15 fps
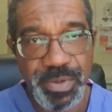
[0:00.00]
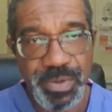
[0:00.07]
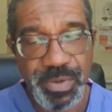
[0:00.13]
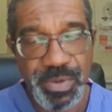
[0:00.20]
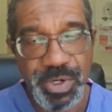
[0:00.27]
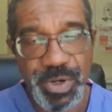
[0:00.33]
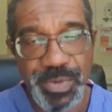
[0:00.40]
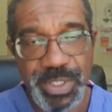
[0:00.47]

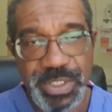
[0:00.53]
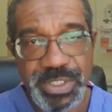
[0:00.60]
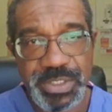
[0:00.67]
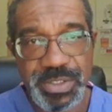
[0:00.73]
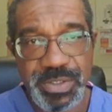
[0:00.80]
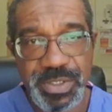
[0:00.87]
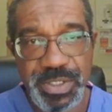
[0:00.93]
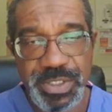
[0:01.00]

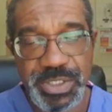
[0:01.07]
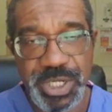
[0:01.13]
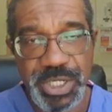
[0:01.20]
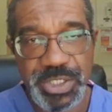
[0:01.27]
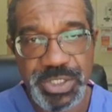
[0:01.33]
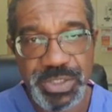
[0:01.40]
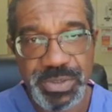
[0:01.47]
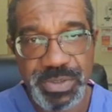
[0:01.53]
grommet
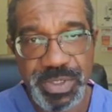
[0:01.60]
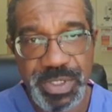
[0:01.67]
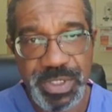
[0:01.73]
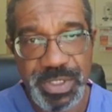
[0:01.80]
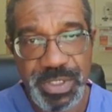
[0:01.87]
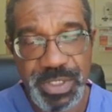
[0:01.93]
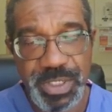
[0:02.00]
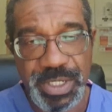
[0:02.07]

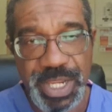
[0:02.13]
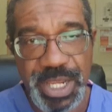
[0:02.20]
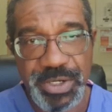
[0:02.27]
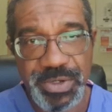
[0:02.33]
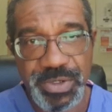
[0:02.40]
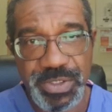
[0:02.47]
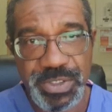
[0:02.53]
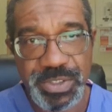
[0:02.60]
insertion in
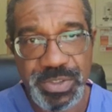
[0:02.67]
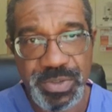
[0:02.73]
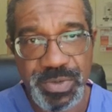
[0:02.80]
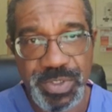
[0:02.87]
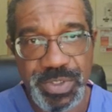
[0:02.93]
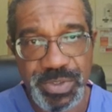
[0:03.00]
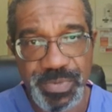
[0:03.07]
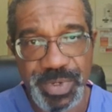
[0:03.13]
adults, you
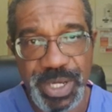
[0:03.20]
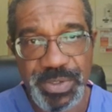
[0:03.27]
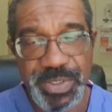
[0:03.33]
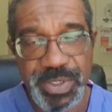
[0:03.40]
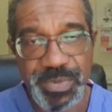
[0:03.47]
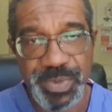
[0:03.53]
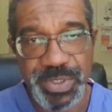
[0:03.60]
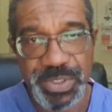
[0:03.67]
want to pass
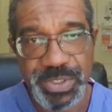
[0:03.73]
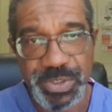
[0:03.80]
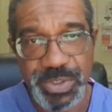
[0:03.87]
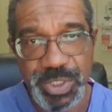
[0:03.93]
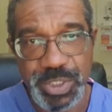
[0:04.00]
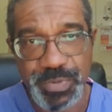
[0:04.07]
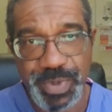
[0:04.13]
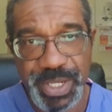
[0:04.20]
the postnasal
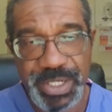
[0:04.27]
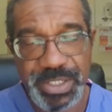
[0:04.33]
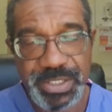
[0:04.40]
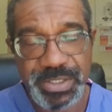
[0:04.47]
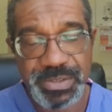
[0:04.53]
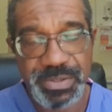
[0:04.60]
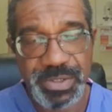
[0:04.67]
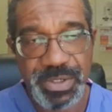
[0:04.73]
space,
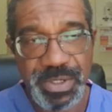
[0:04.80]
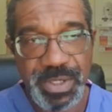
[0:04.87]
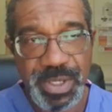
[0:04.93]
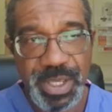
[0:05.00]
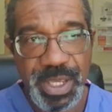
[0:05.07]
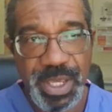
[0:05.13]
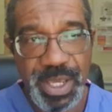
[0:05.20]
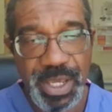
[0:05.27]

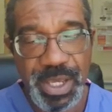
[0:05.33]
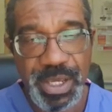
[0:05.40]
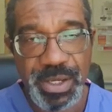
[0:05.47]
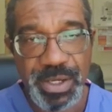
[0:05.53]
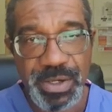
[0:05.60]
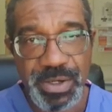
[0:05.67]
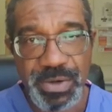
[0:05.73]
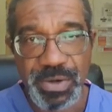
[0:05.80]

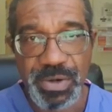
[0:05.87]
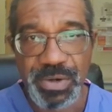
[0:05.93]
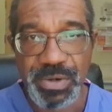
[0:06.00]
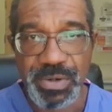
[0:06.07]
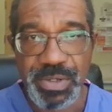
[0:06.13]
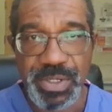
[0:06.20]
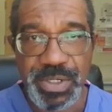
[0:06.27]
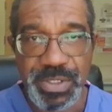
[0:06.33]

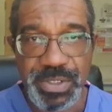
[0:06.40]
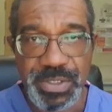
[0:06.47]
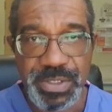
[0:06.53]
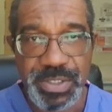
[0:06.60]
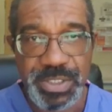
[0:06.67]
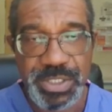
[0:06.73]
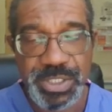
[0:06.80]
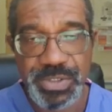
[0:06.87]
or in
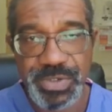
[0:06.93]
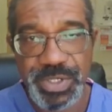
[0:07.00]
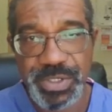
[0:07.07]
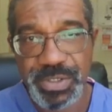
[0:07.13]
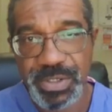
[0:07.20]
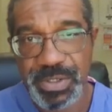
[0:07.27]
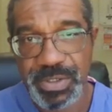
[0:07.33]
children,